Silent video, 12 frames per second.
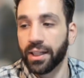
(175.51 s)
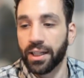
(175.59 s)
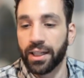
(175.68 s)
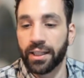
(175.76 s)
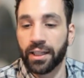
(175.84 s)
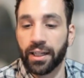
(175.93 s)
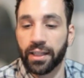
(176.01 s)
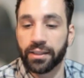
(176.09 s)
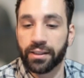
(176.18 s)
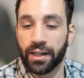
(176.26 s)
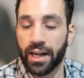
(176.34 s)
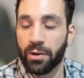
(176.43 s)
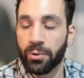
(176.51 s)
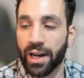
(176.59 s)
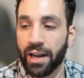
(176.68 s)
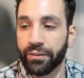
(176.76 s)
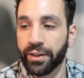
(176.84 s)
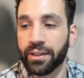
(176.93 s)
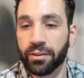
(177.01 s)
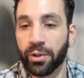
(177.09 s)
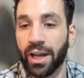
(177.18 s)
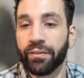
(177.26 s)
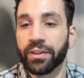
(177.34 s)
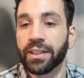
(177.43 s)
Today we have
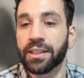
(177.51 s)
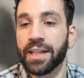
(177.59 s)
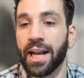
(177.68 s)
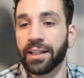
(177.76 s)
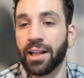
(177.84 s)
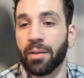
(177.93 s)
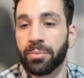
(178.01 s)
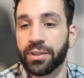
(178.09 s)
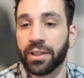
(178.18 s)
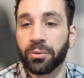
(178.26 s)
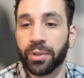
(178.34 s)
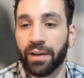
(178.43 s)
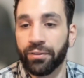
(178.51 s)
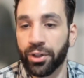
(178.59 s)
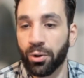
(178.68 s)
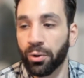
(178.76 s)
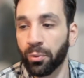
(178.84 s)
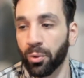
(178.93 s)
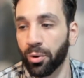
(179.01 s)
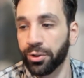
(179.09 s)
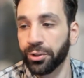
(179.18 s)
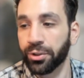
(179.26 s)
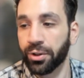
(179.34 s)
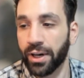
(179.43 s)
the exact opposite. We have the war in
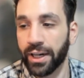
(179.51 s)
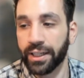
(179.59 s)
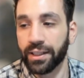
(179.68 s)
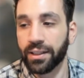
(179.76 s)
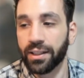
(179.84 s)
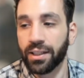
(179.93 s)
Ukraine.